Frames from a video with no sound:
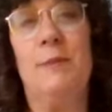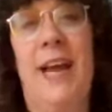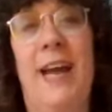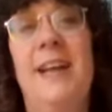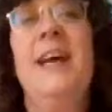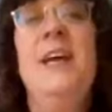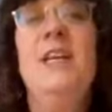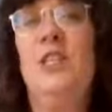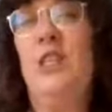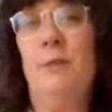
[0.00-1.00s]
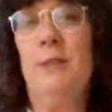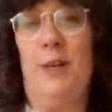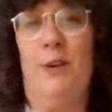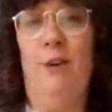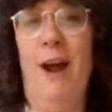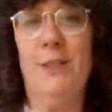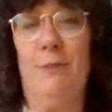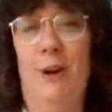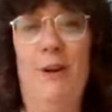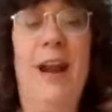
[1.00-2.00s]
died, she was at a
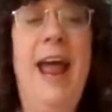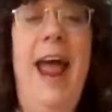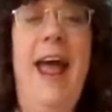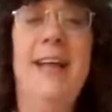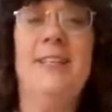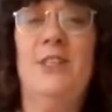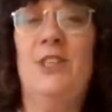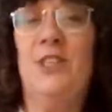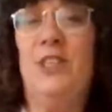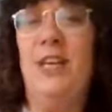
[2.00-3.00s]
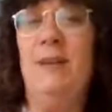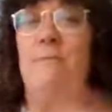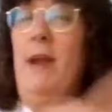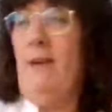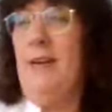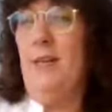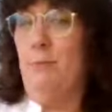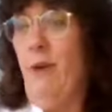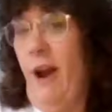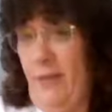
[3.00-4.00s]
crossroad, and she married
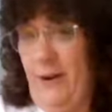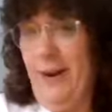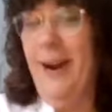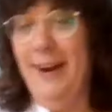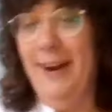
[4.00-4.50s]
his brother.